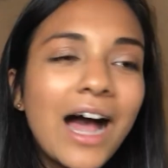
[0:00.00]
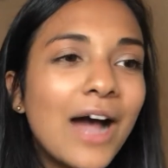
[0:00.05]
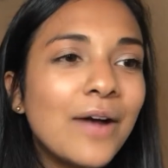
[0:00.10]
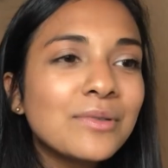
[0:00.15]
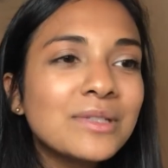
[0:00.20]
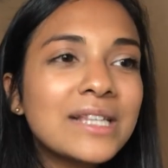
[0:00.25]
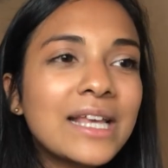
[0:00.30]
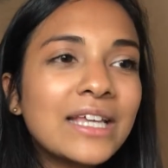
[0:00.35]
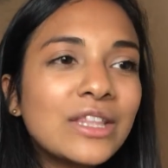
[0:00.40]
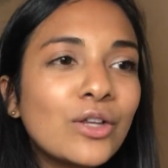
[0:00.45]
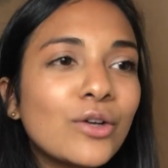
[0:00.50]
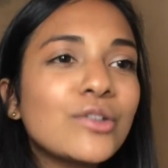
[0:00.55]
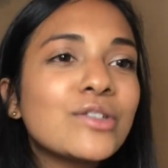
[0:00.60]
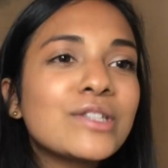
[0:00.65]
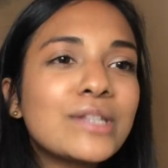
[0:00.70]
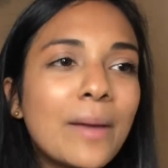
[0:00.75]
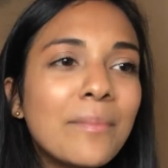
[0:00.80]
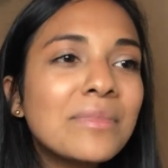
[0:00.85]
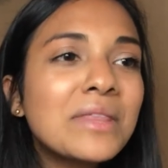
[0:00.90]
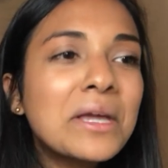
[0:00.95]
I was like,
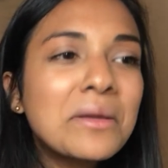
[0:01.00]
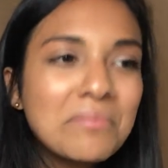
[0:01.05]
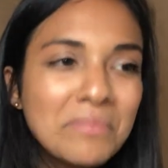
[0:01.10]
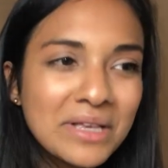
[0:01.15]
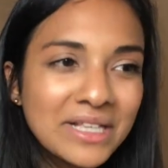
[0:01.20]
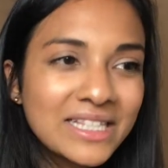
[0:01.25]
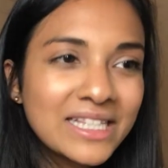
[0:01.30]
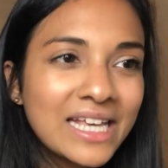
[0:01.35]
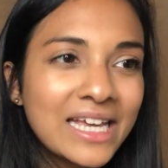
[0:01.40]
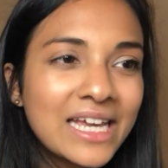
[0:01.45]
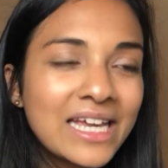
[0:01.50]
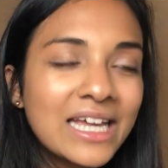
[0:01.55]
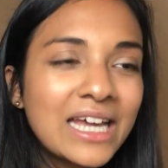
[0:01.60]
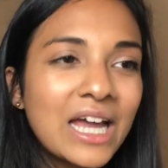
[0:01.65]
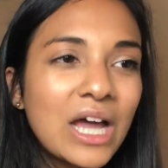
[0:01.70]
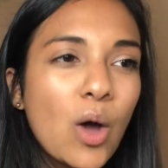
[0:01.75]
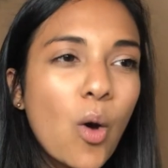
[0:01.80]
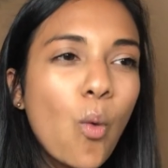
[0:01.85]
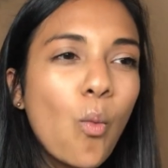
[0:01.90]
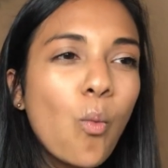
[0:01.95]
there's something
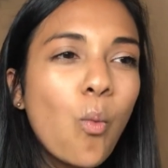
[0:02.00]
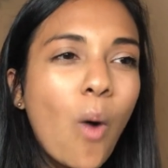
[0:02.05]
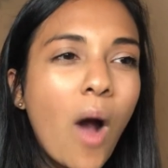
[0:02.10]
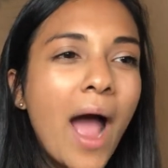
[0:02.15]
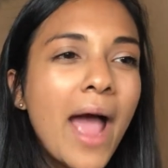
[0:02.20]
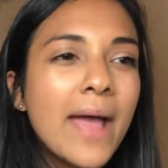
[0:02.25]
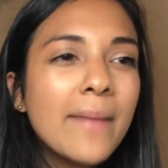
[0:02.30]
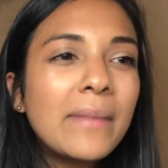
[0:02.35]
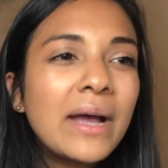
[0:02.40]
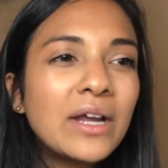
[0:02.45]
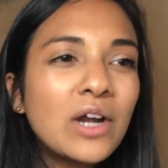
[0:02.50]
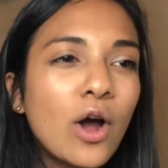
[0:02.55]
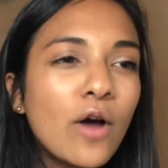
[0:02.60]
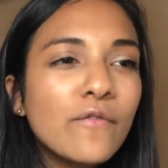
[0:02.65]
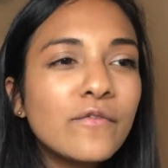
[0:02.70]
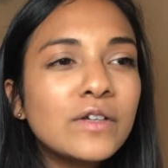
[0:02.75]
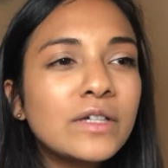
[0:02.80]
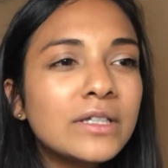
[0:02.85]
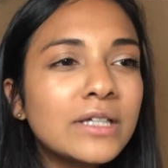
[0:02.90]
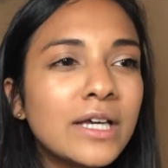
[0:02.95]
missing. Why am I
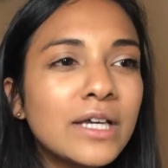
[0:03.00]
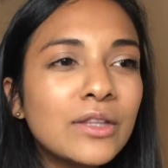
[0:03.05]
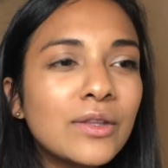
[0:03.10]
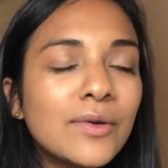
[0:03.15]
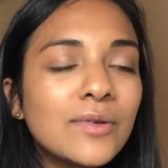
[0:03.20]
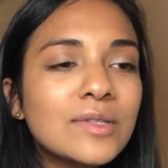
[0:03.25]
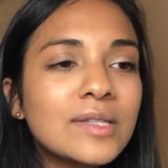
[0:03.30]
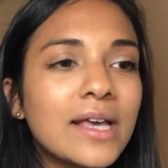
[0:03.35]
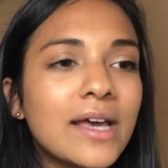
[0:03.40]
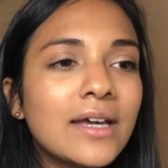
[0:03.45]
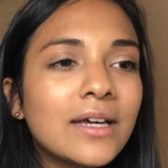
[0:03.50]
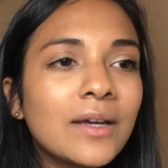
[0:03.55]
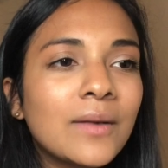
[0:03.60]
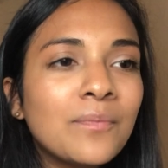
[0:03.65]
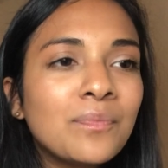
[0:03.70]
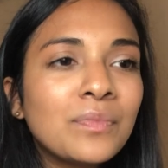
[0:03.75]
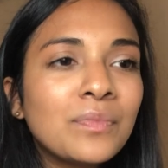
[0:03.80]
not feeling those like